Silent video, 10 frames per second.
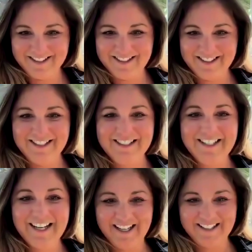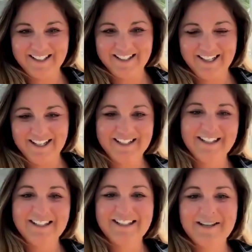Yes, it is.
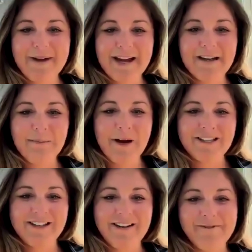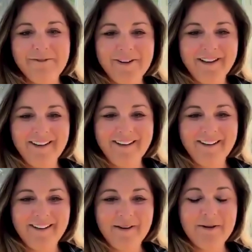It's demand deposit of
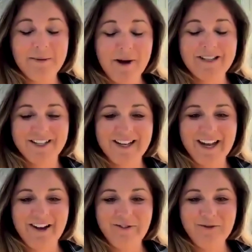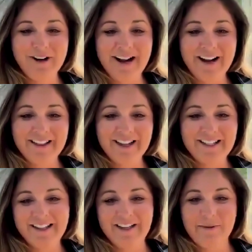a deposit account. And what I like
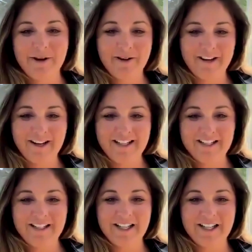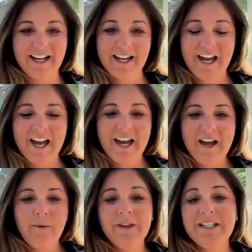to think about it is like
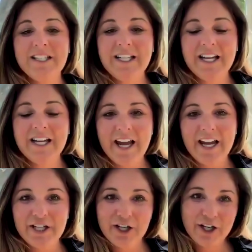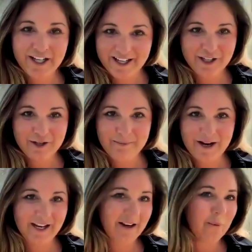with a DDA, you're going to get your
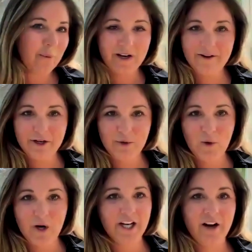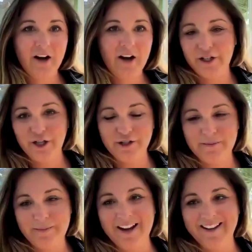money whenever you want it on your
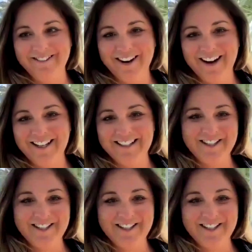demand, right?